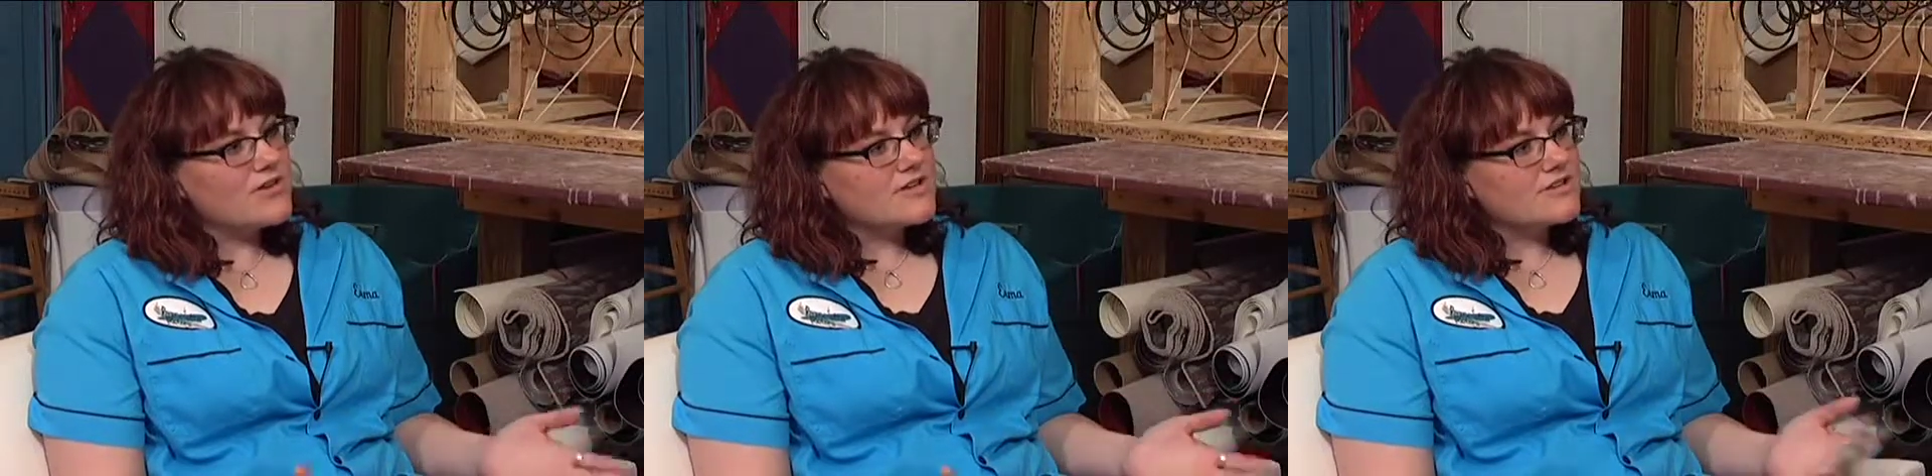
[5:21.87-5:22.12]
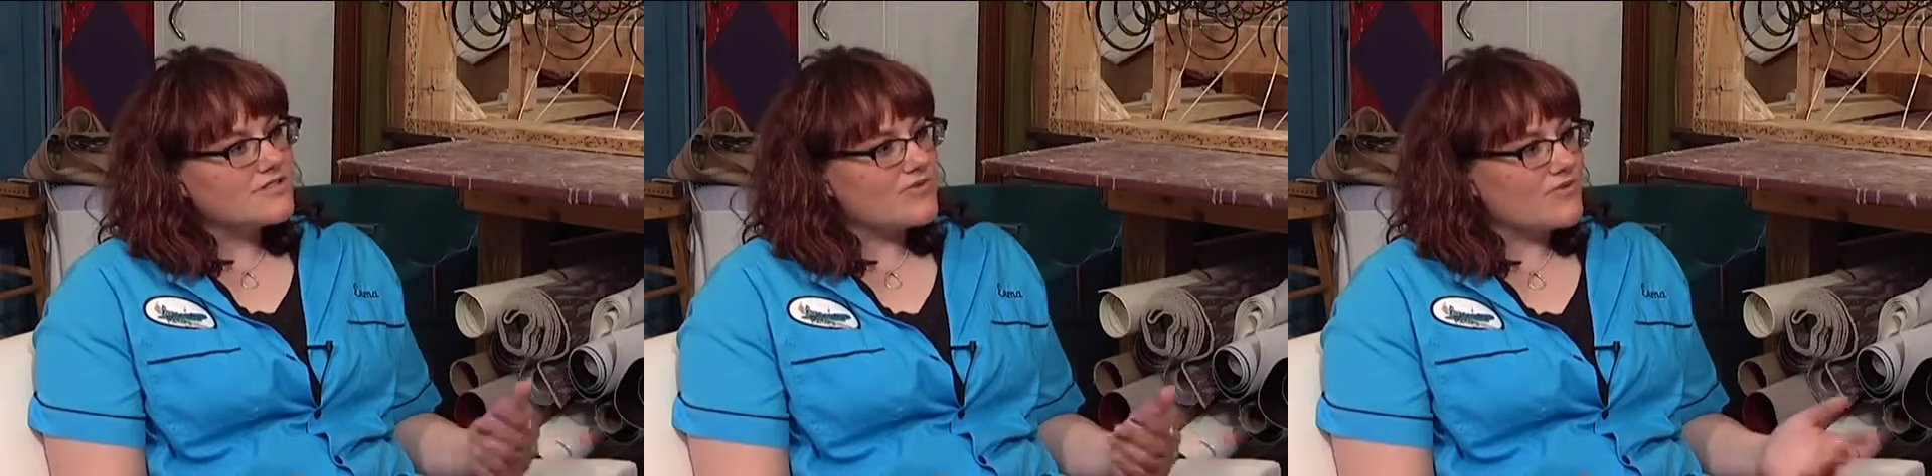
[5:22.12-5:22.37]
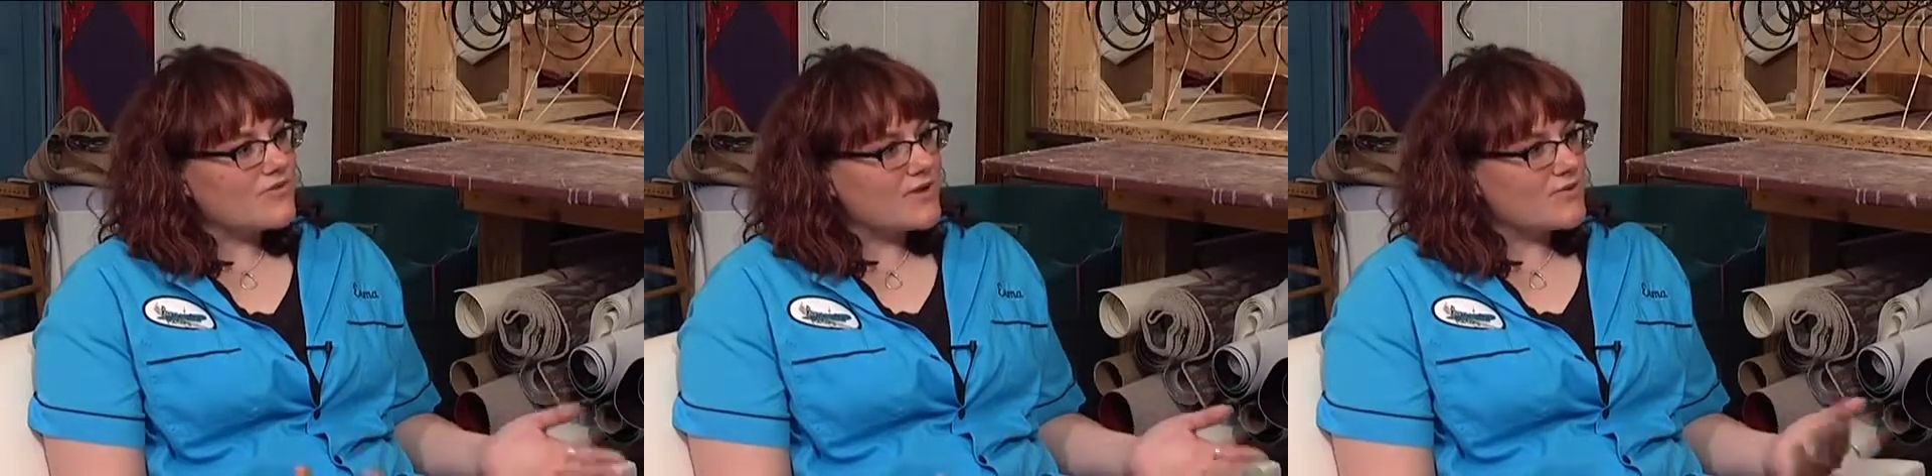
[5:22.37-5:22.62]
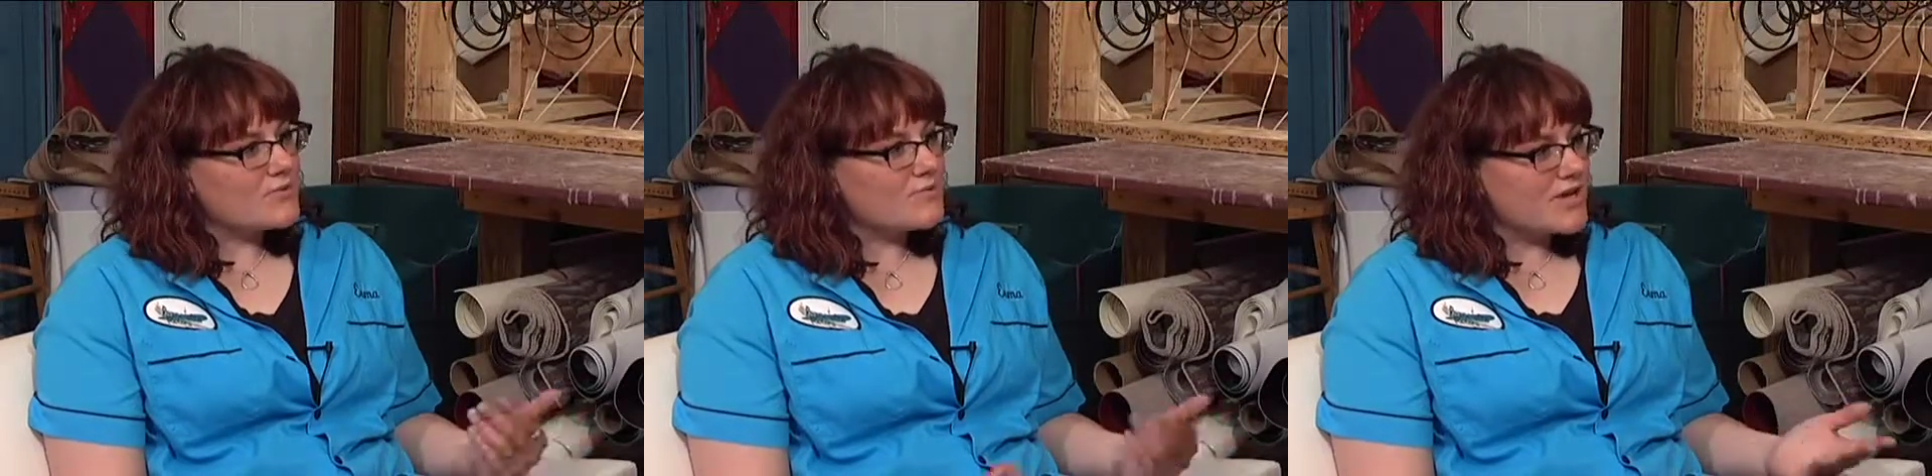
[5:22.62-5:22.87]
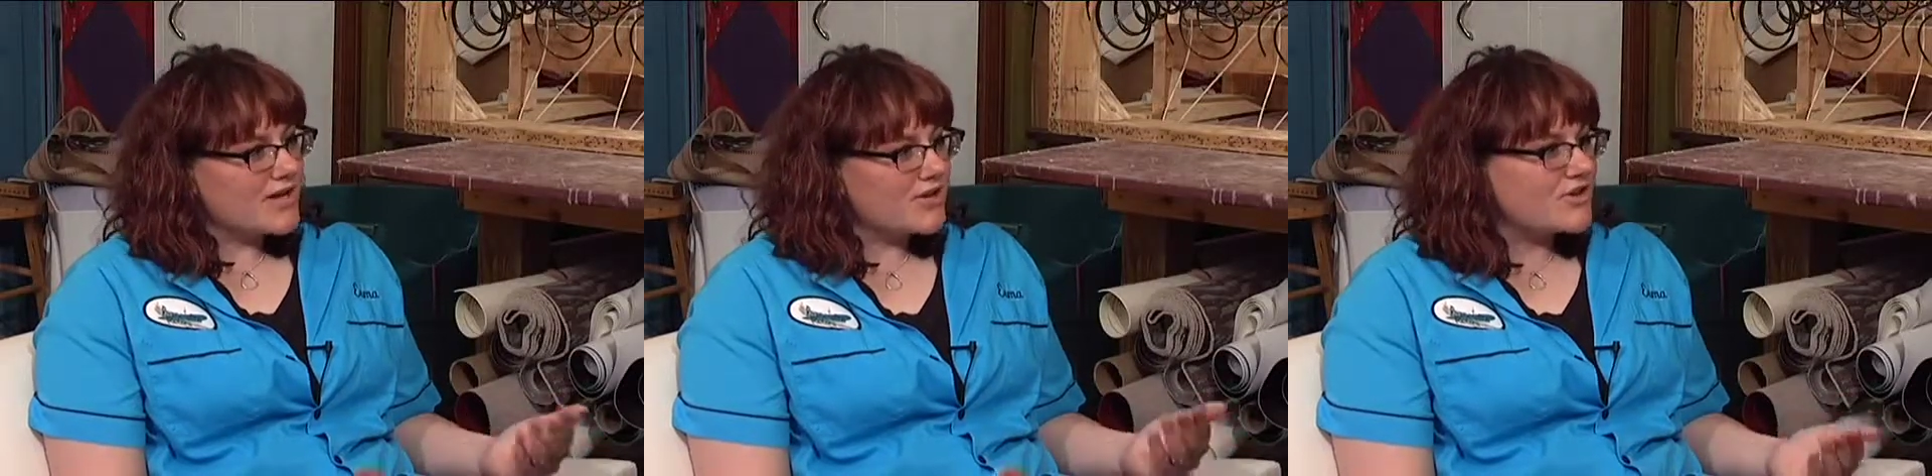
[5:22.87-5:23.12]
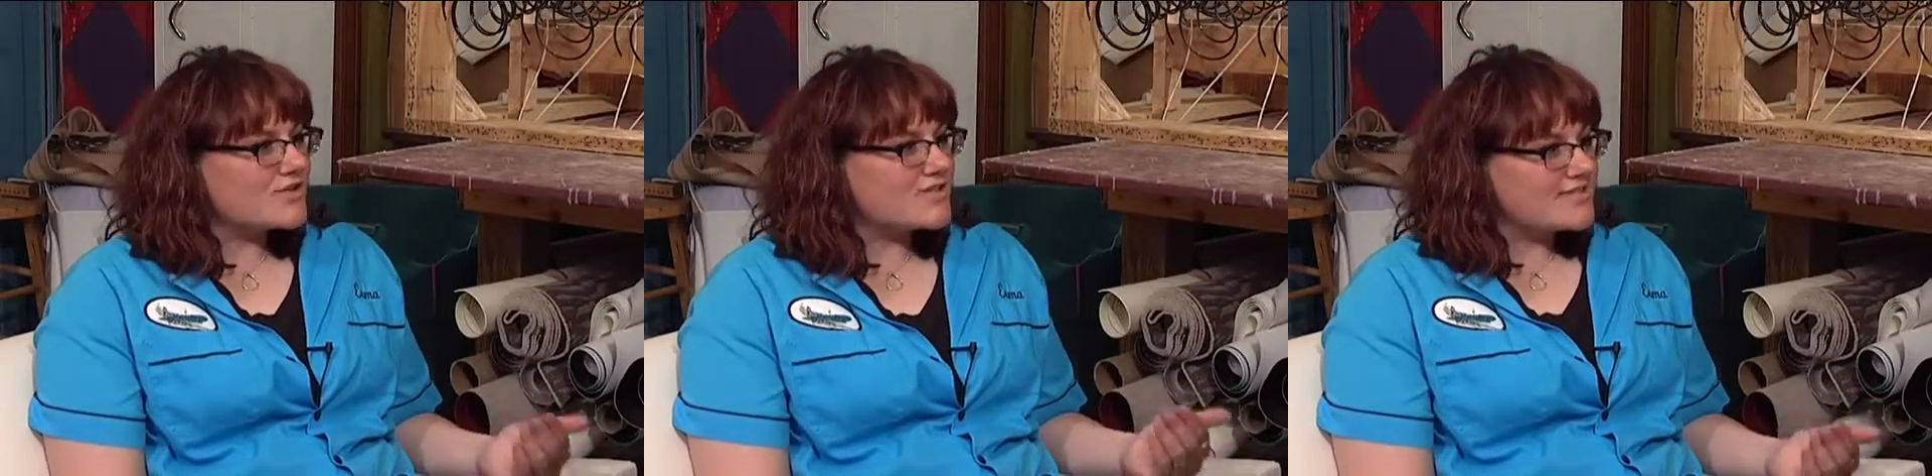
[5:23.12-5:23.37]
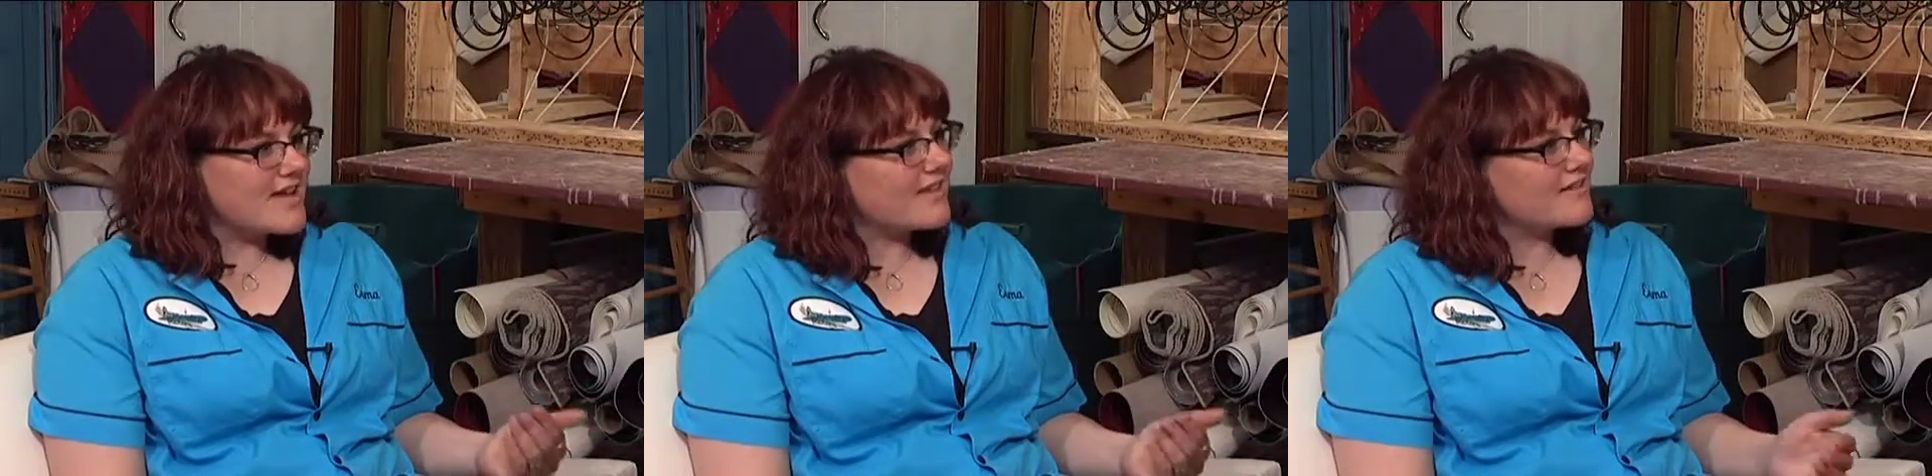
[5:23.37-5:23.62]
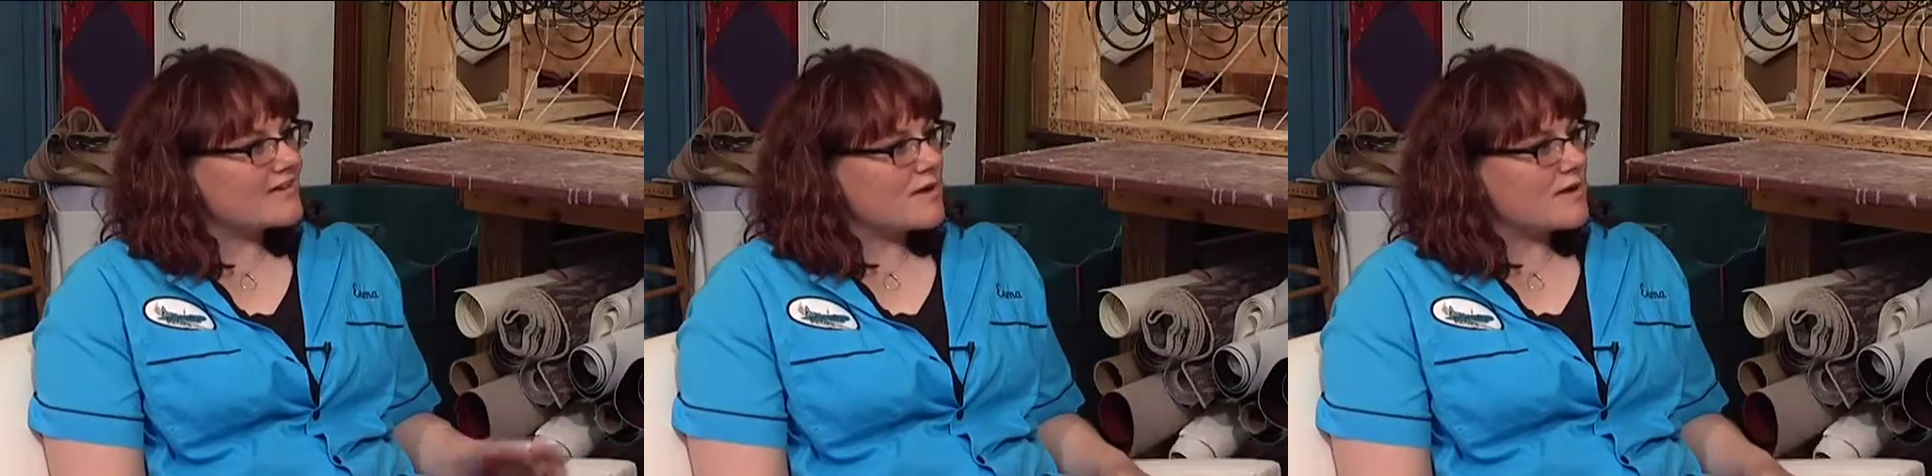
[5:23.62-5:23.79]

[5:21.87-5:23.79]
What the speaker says: So it would be a good solid